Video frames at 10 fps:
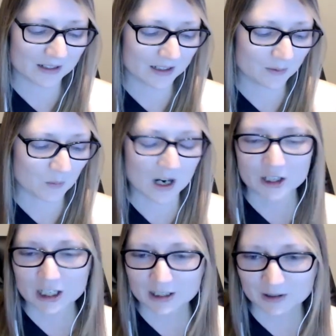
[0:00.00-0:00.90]
It's
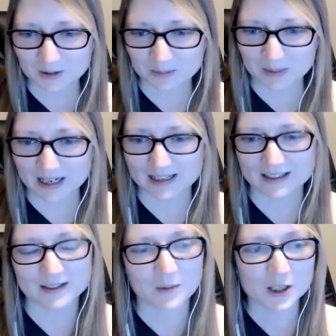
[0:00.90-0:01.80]
watch at your own
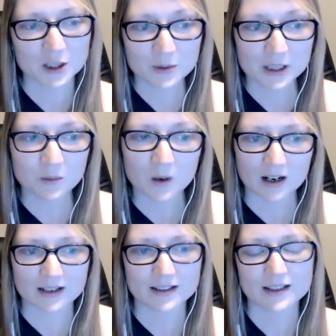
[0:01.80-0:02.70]
pace, watch what you
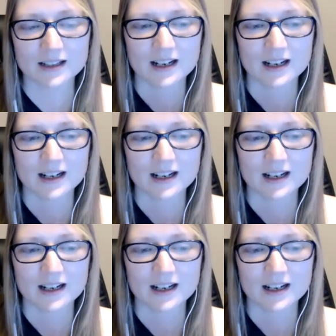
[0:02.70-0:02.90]
want.